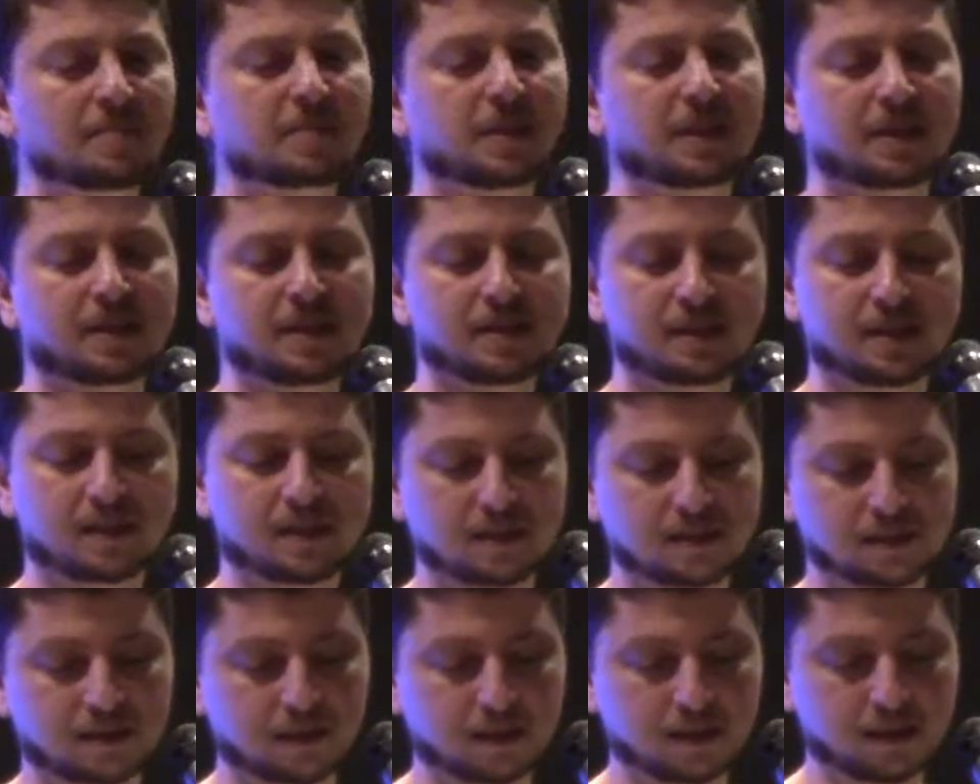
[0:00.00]
but this
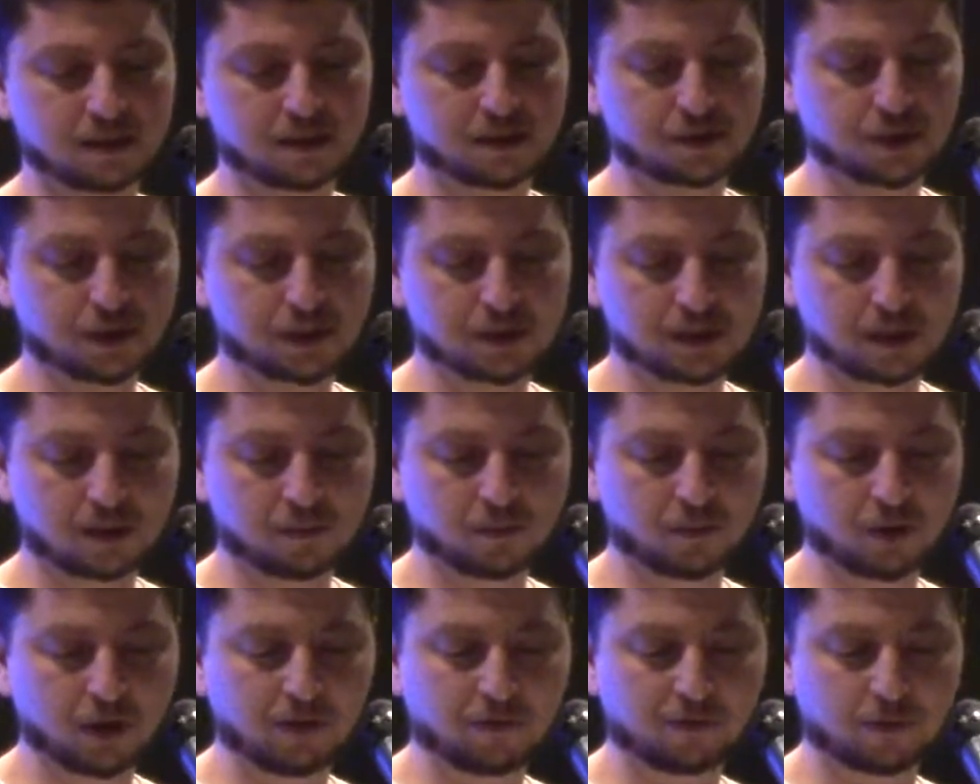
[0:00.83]
is just
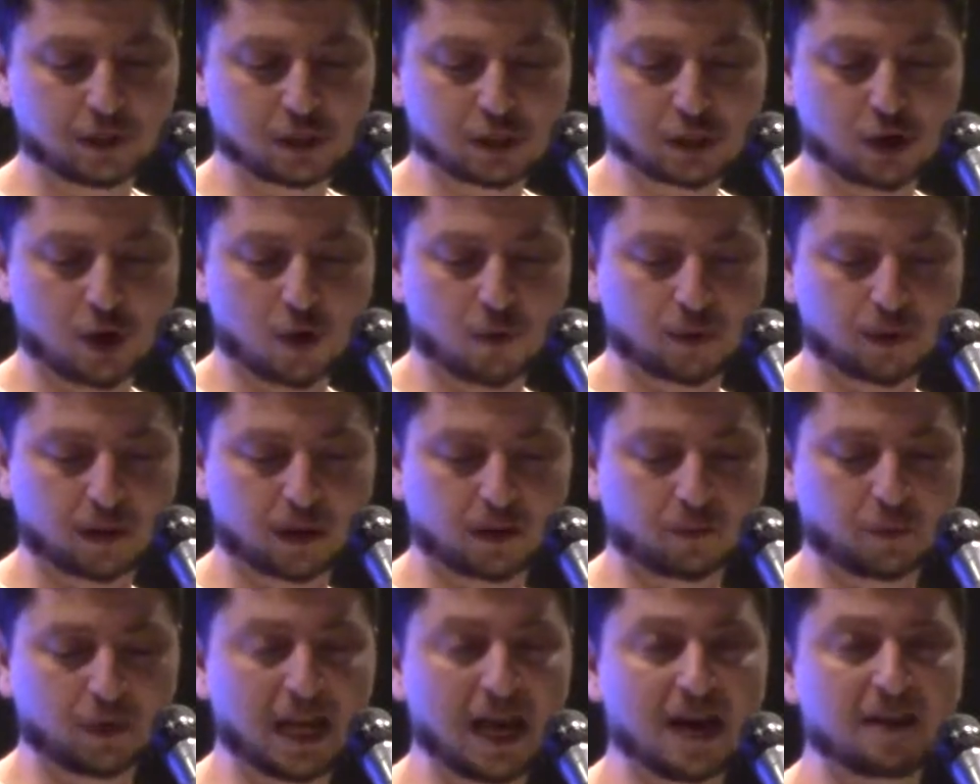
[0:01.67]
in brief what's going
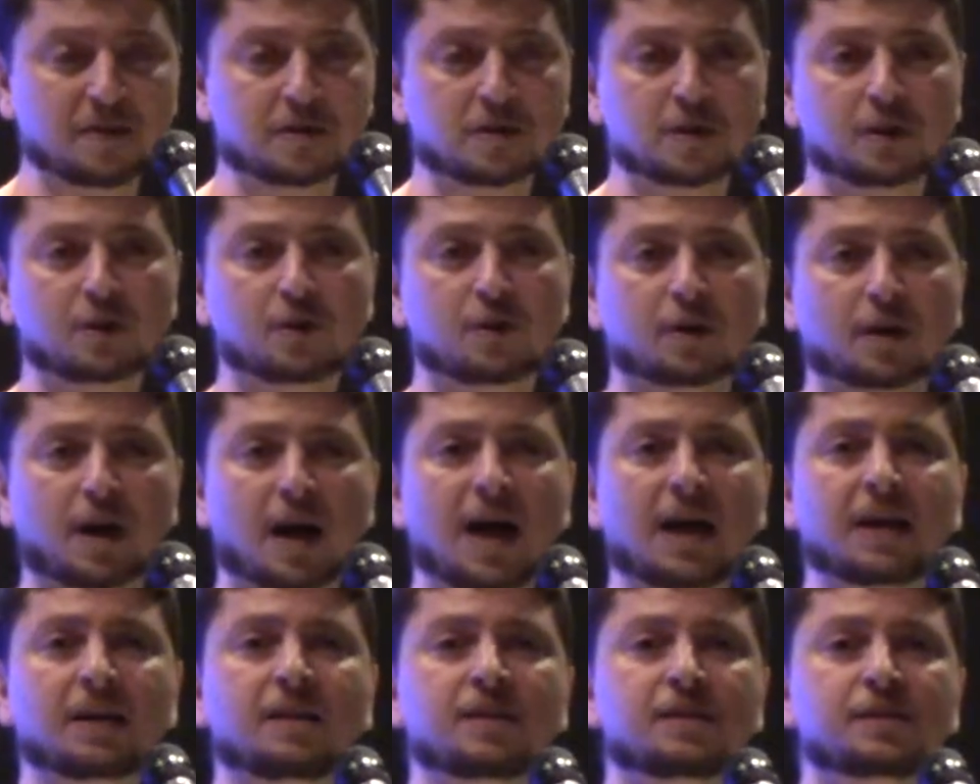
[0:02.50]
on. We have our
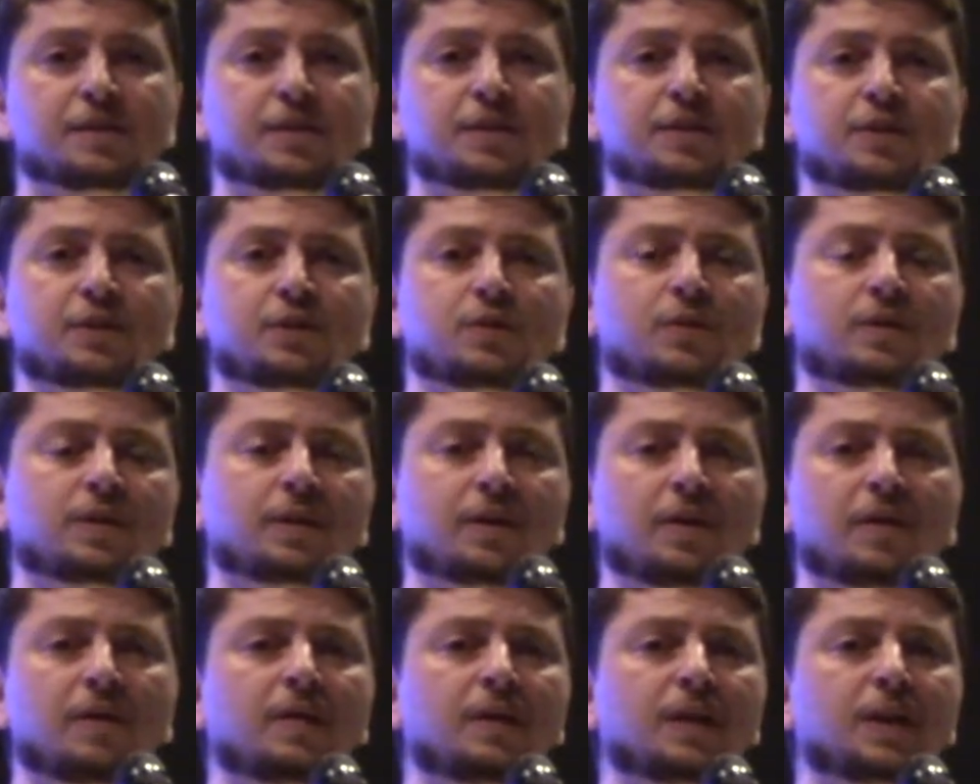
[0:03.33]
Quran Institute.
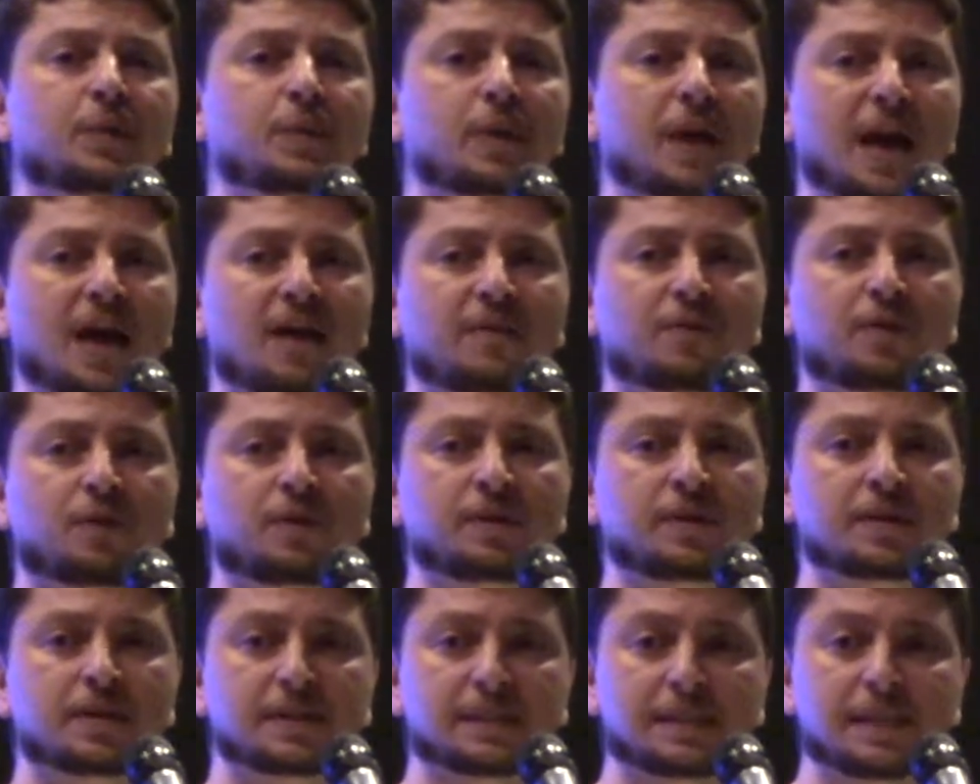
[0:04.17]
Currently, we have
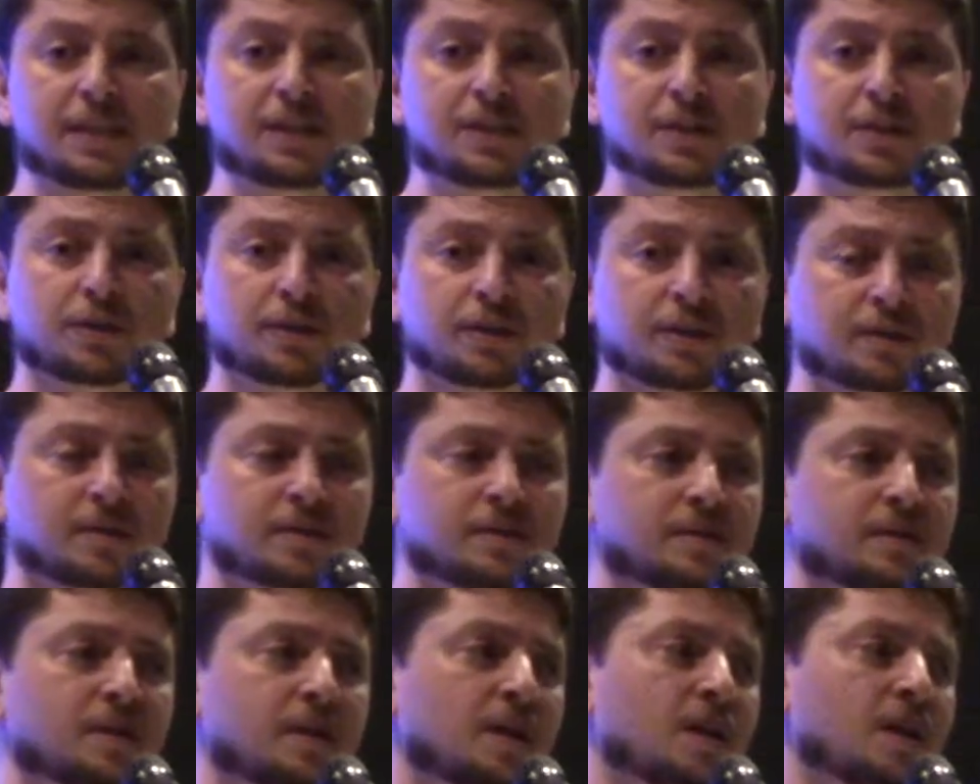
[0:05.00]
only the
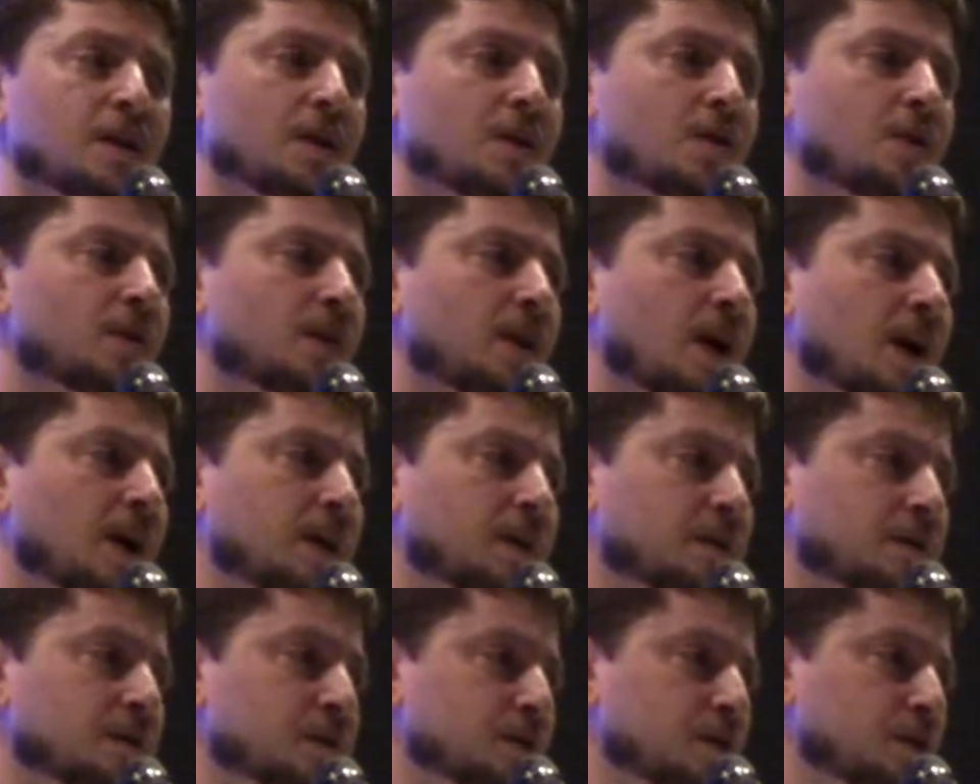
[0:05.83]
sisters' Quran
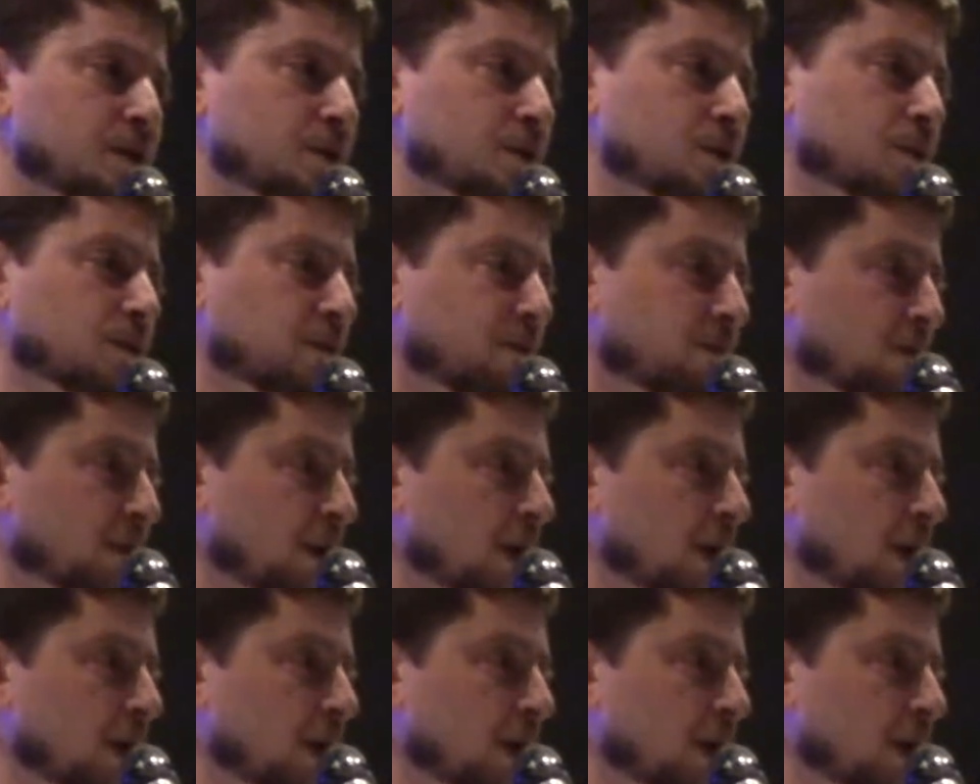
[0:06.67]
Institute.